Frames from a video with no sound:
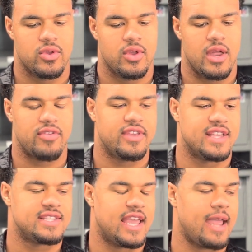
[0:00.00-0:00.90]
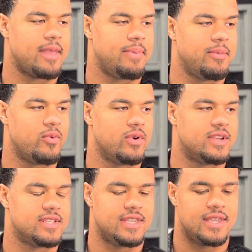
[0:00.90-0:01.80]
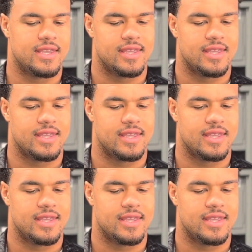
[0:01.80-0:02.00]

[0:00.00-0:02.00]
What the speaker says: I don't think that's the game that people wanted to see.